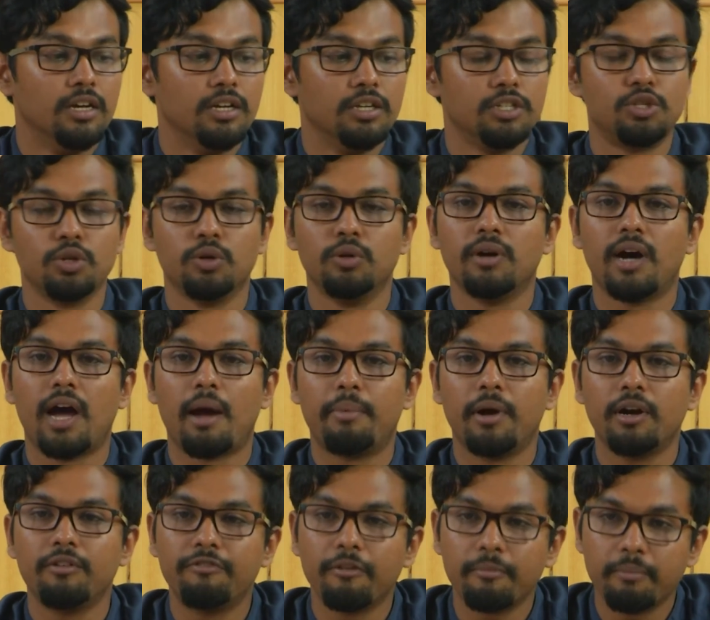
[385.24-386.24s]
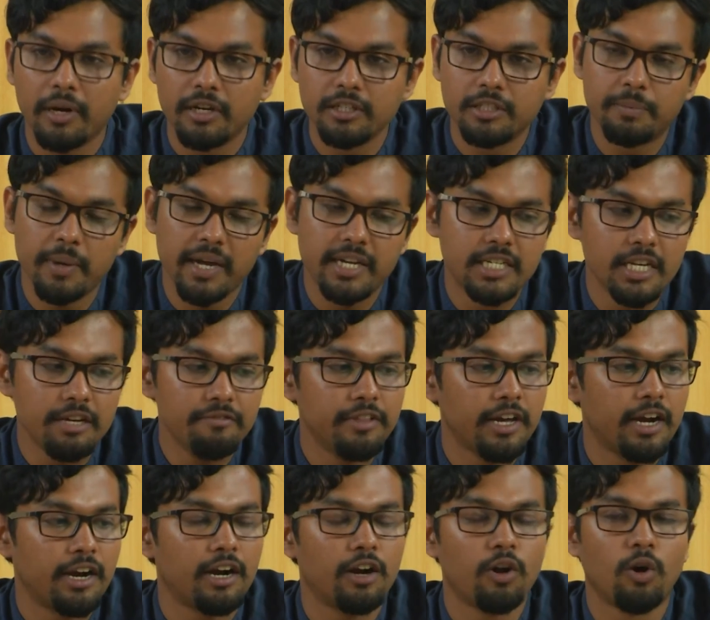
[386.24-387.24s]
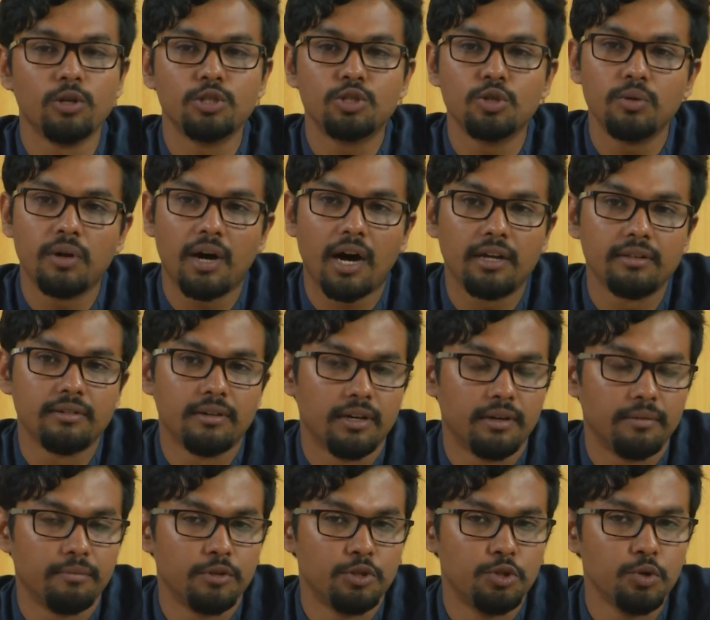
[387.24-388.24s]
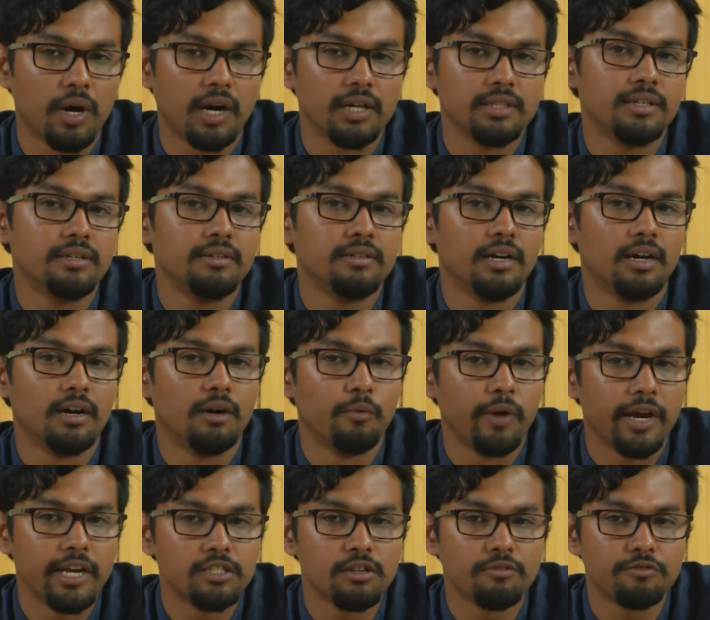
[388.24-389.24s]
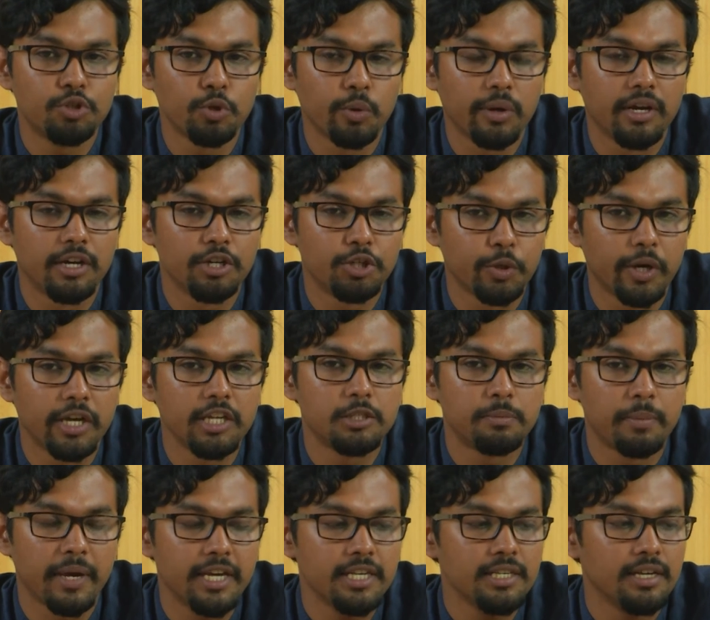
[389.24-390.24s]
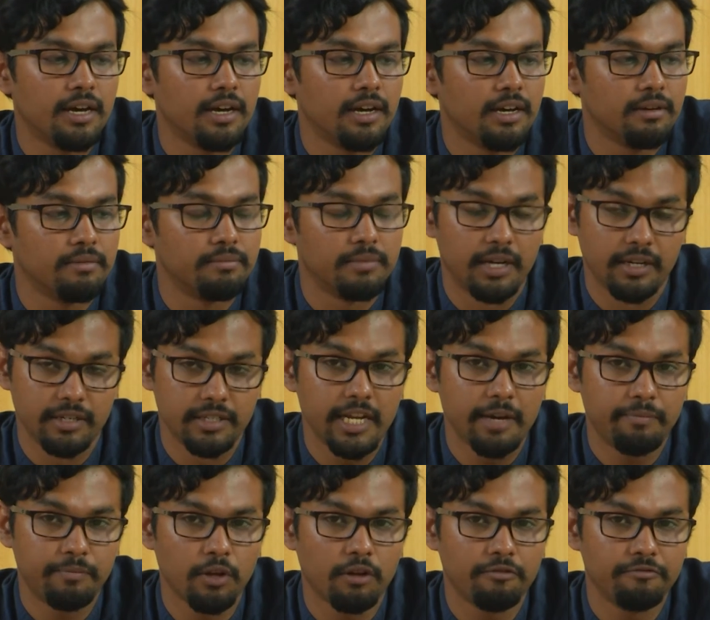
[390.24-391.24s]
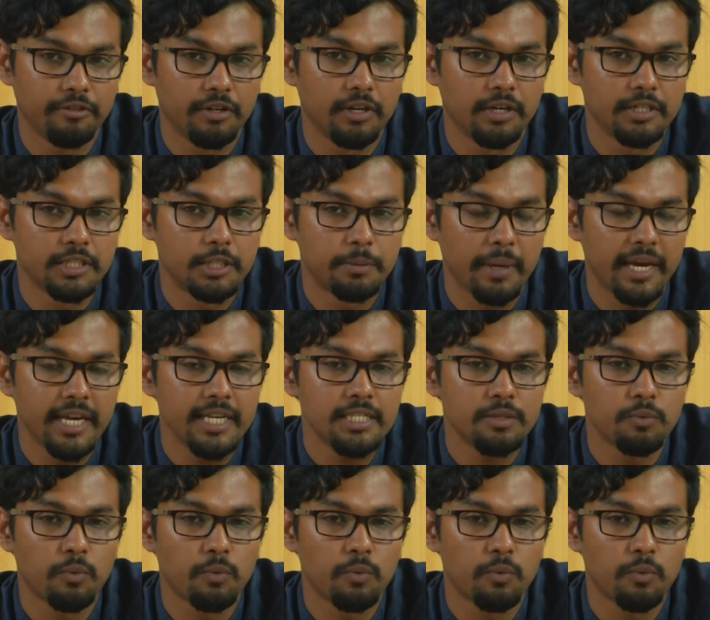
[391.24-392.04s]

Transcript: So apart from perspective, there are also two other ways of showing space, depth of space.